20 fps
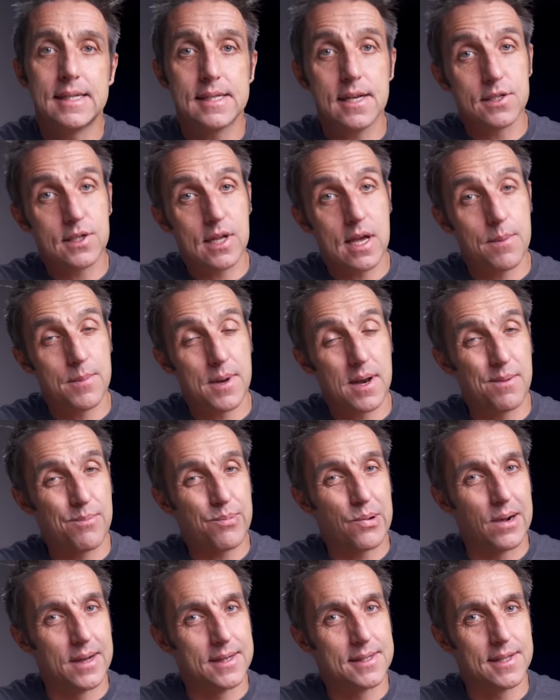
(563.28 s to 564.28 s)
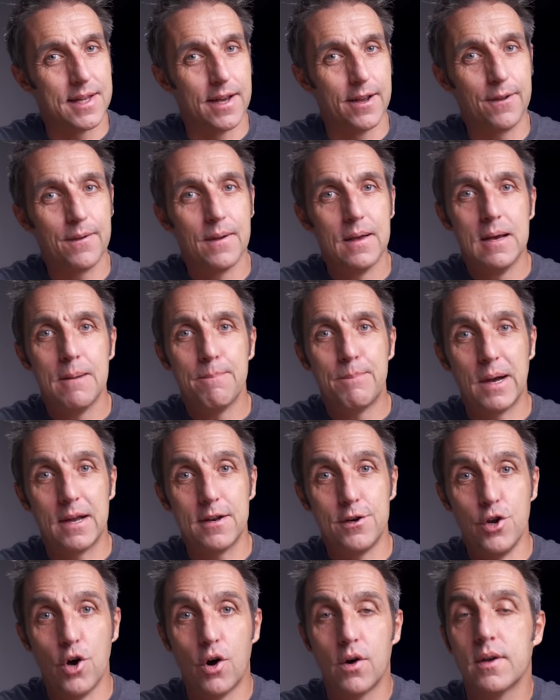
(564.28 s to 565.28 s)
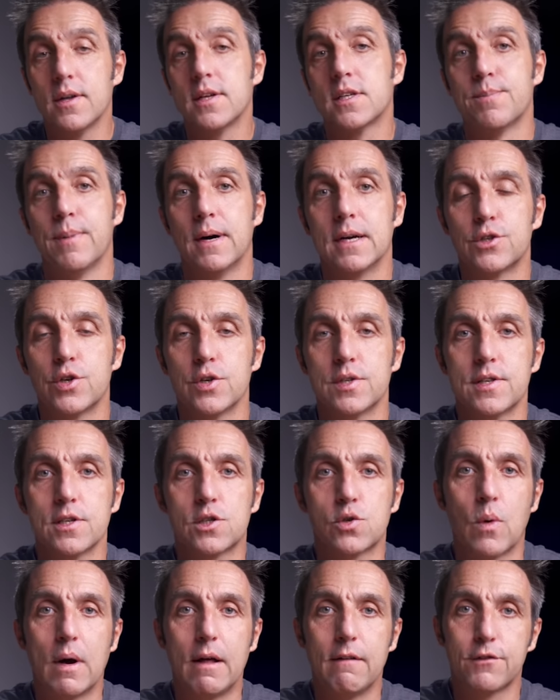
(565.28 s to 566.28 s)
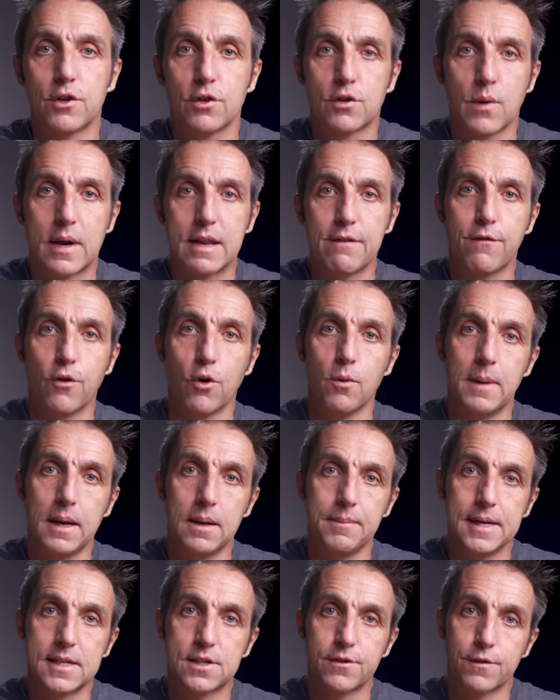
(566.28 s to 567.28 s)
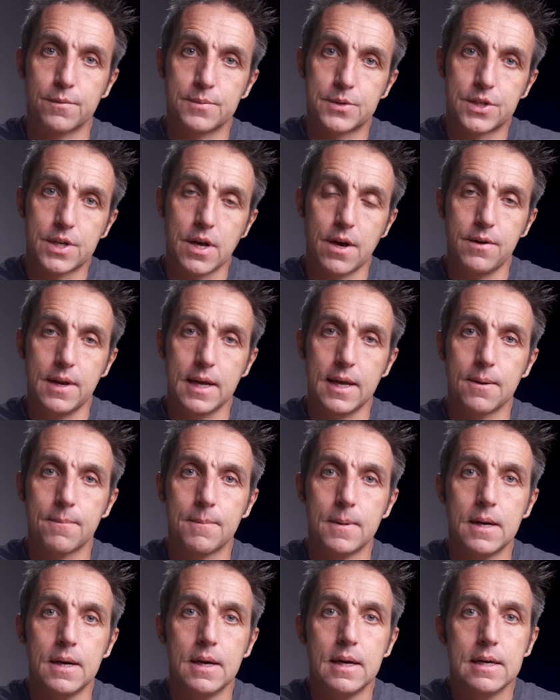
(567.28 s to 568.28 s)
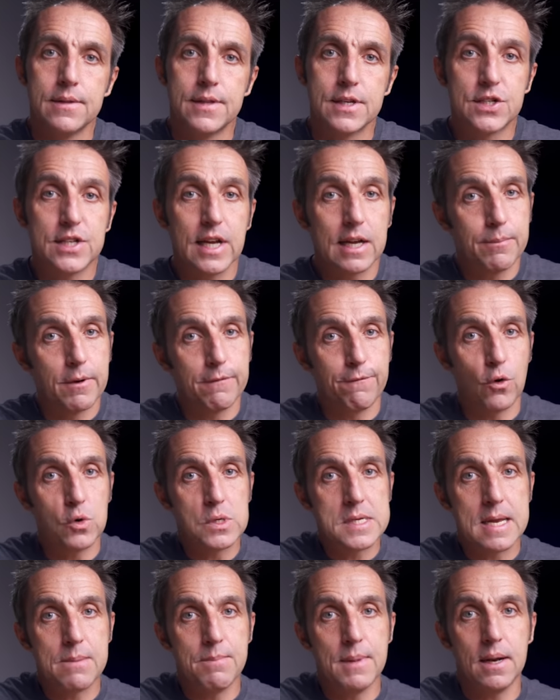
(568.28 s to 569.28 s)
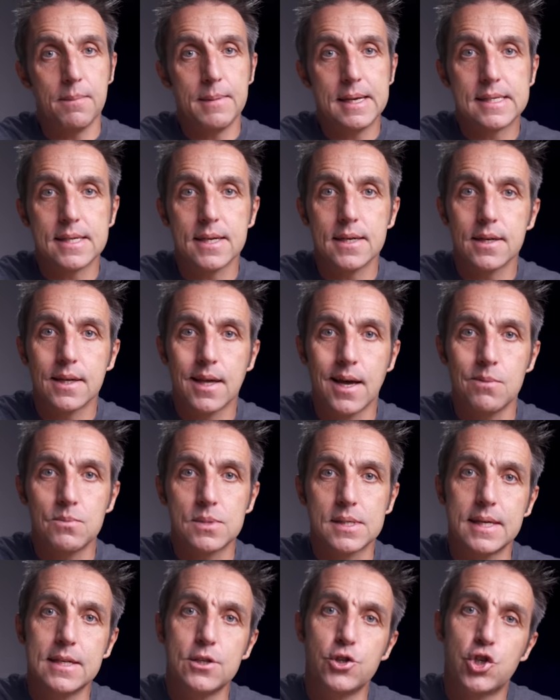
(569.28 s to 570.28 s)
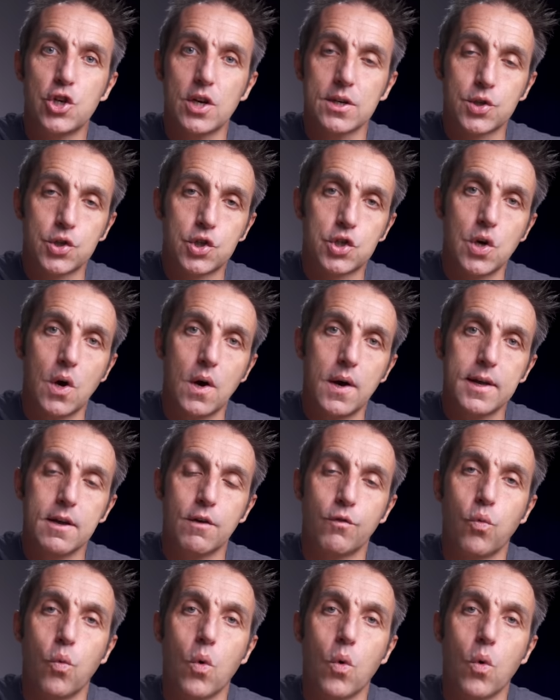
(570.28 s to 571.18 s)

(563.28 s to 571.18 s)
It does come at a price though, but not as much as the 12-24mm from Sony. The Sigma 14mm comes in just shy of